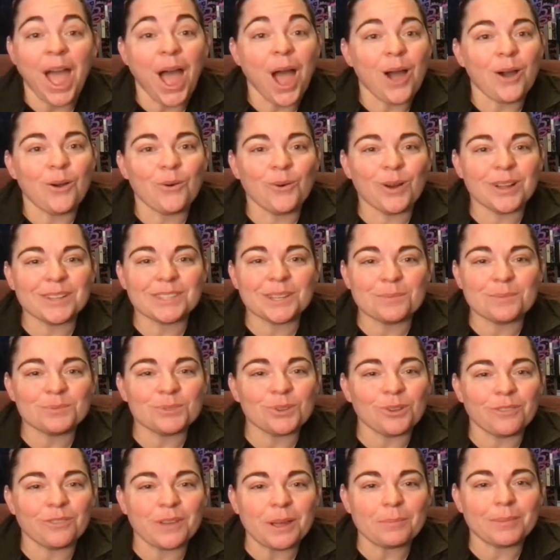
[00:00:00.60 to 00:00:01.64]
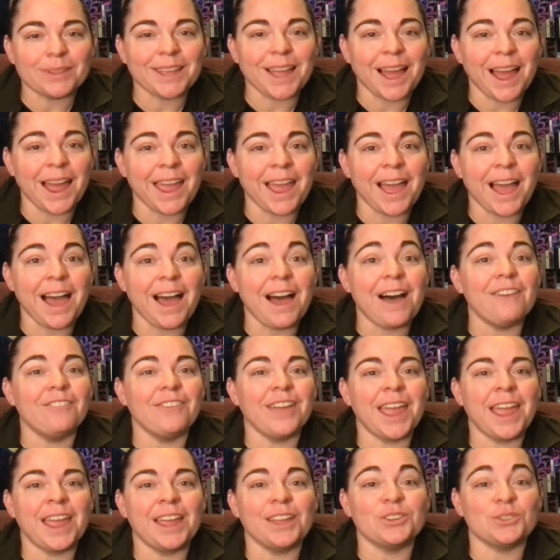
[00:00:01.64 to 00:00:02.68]
What's up, Soul Family? I have
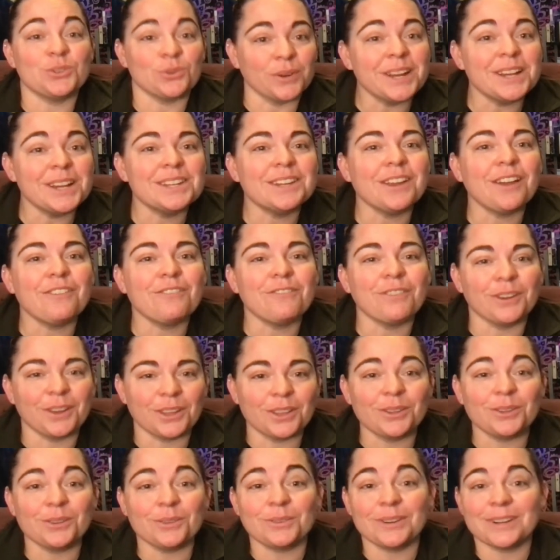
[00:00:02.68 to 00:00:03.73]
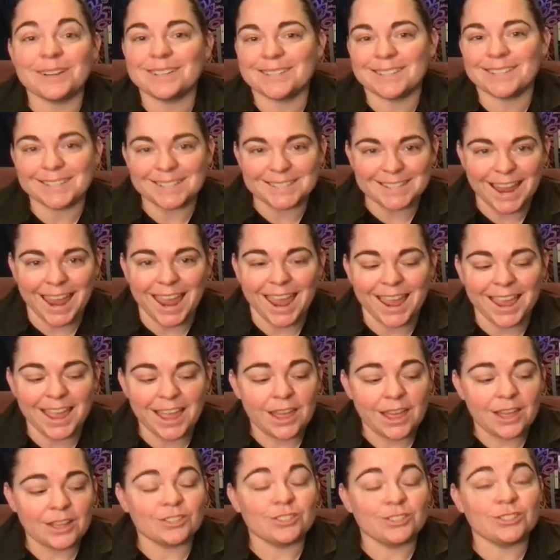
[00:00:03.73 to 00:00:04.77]
a treat for you today.
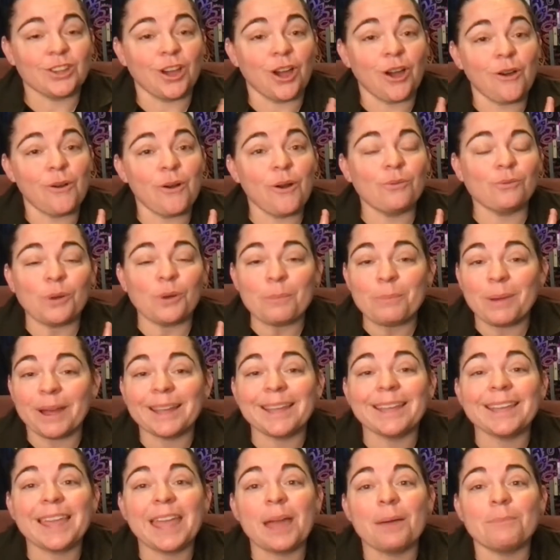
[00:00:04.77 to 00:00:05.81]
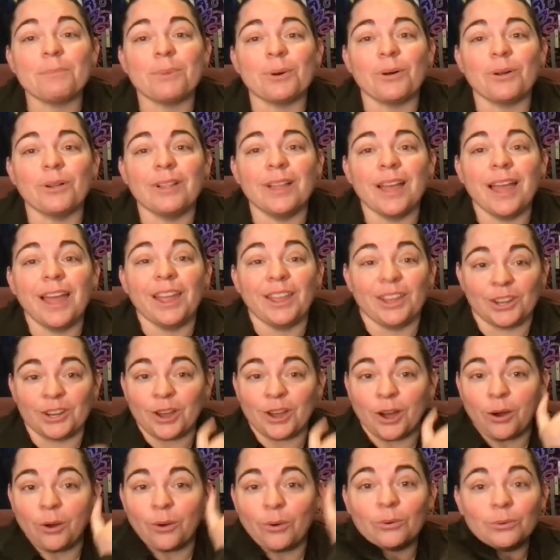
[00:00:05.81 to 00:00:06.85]
So Rebecca Campbell,
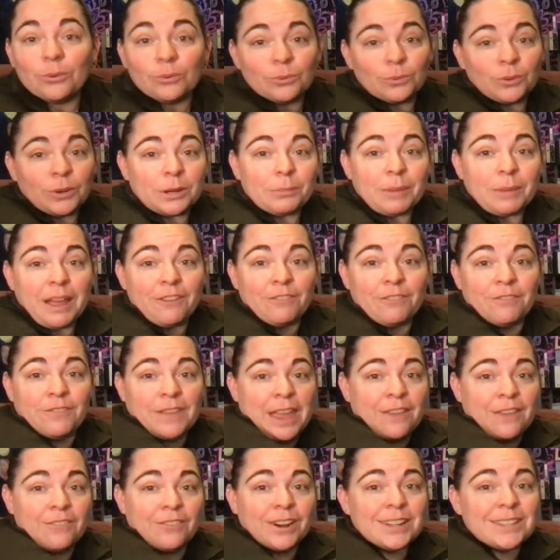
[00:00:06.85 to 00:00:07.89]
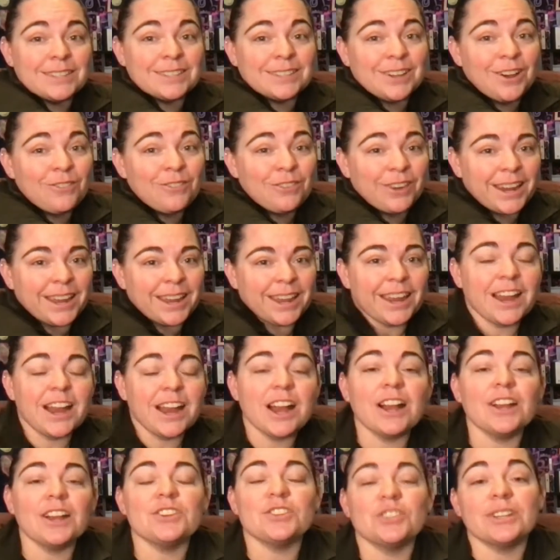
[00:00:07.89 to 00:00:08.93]
one of my favorites over
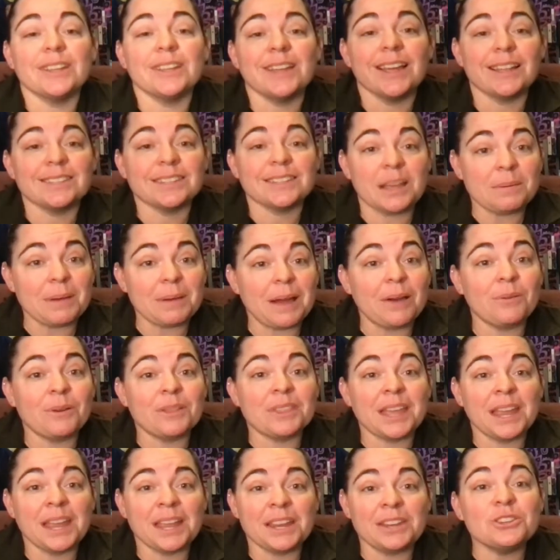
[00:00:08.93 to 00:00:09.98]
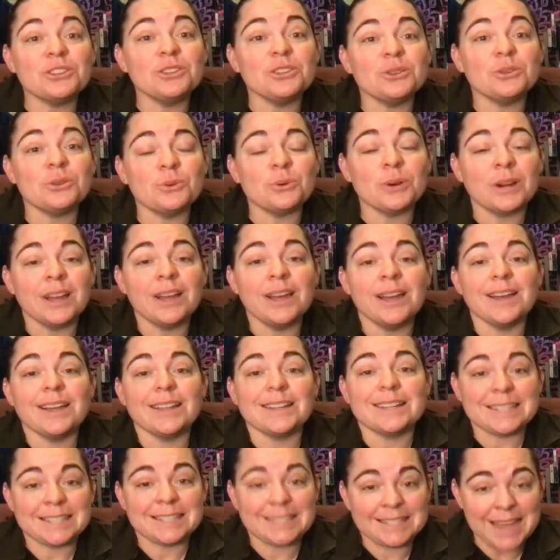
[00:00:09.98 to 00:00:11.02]
here, she has come out with a new
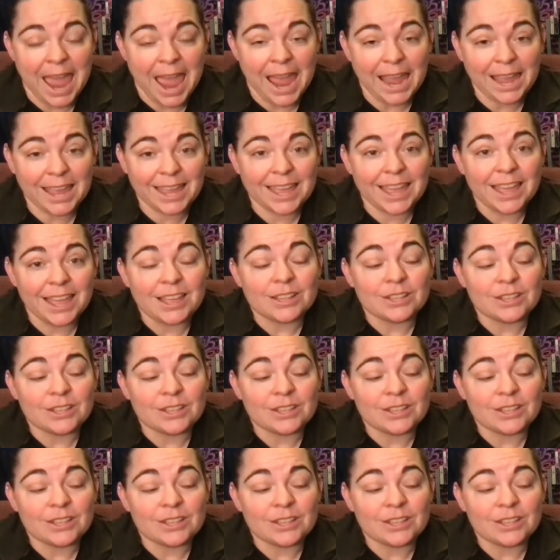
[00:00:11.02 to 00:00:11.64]
deck.